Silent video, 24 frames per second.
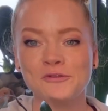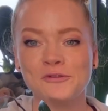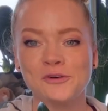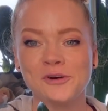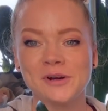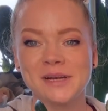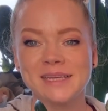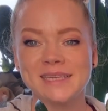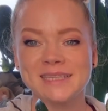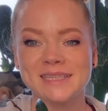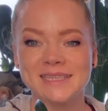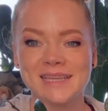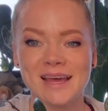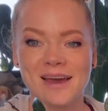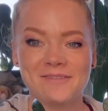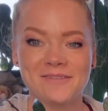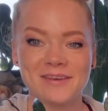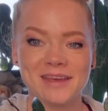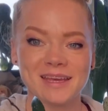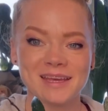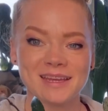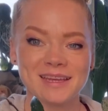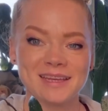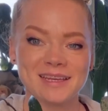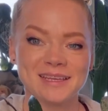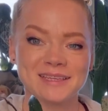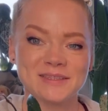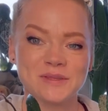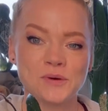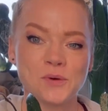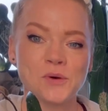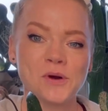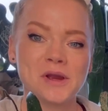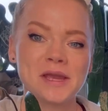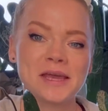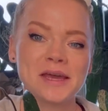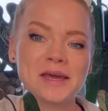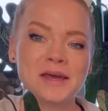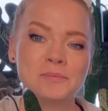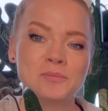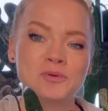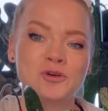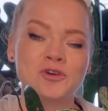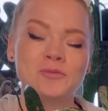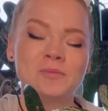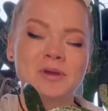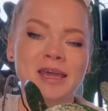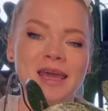47 is Hoya
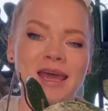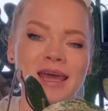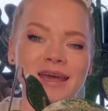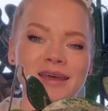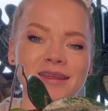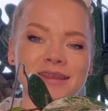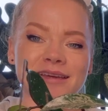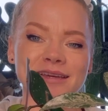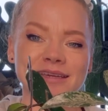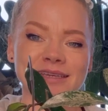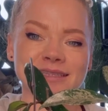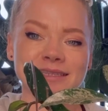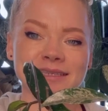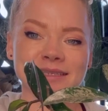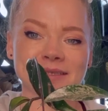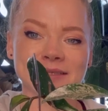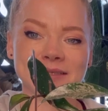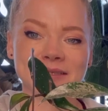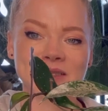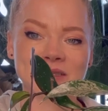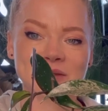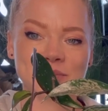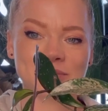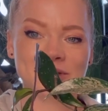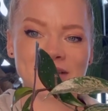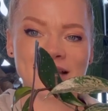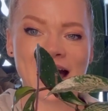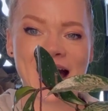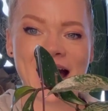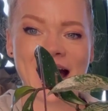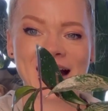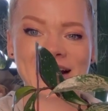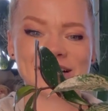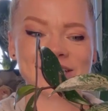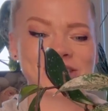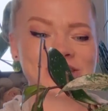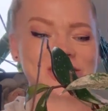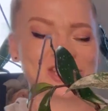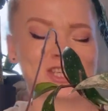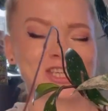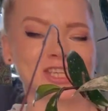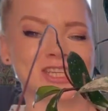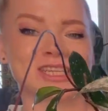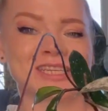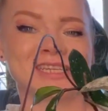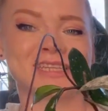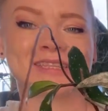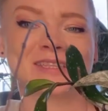Pubicalyx
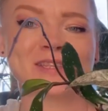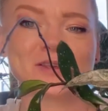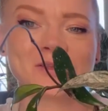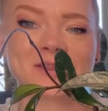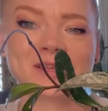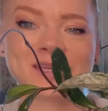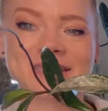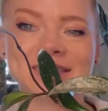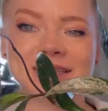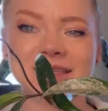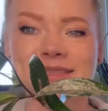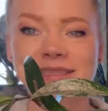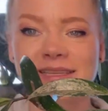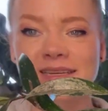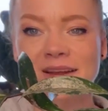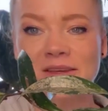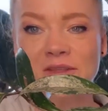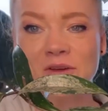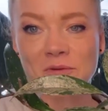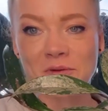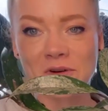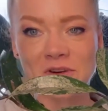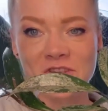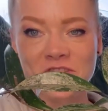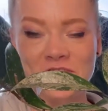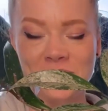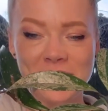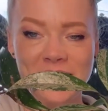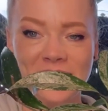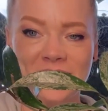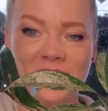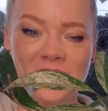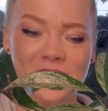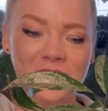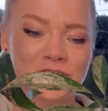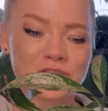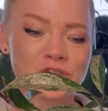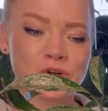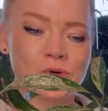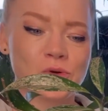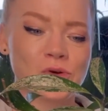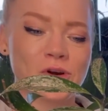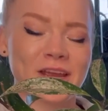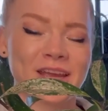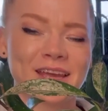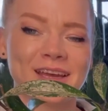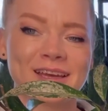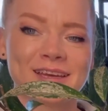Splash. So this is another one of my large
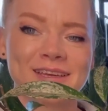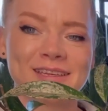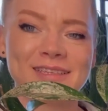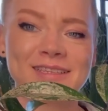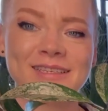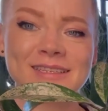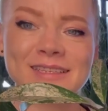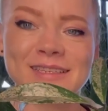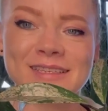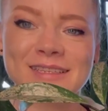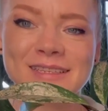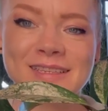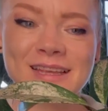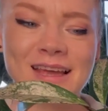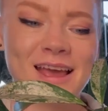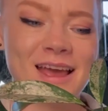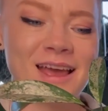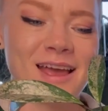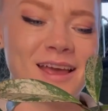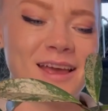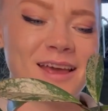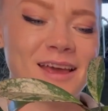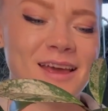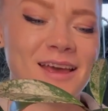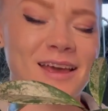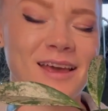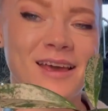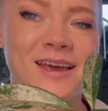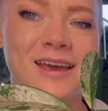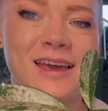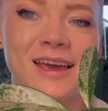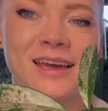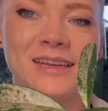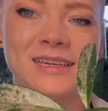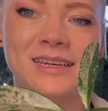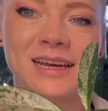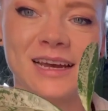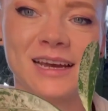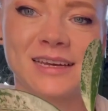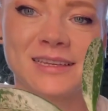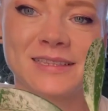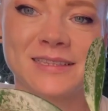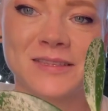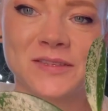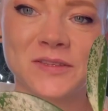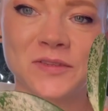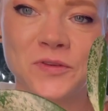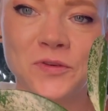Hoyas. And it
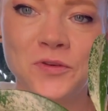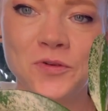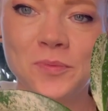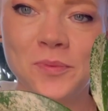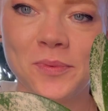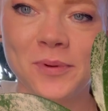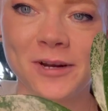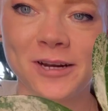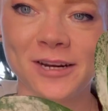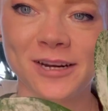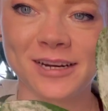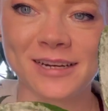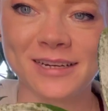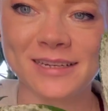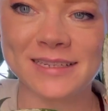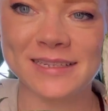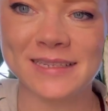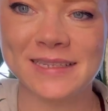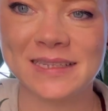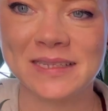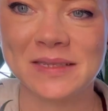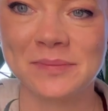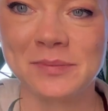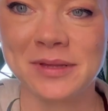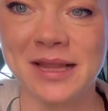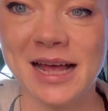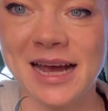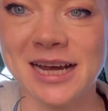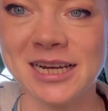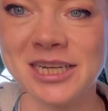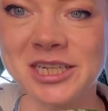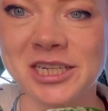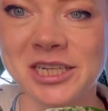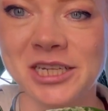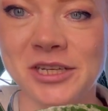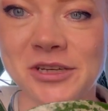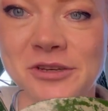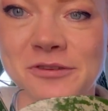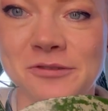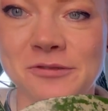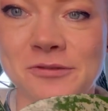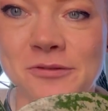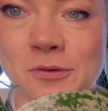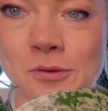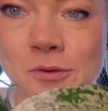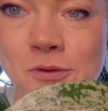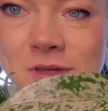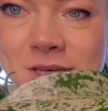has super splashy
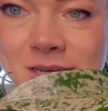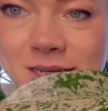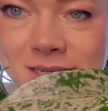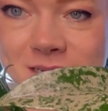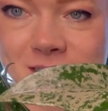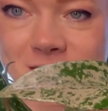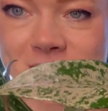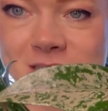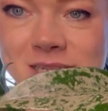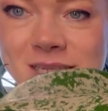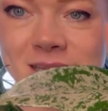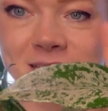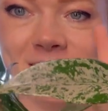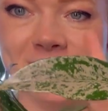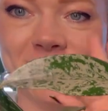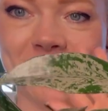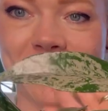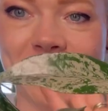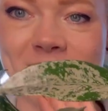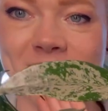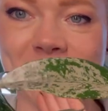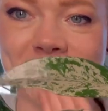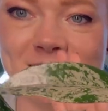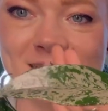foliage. Like, that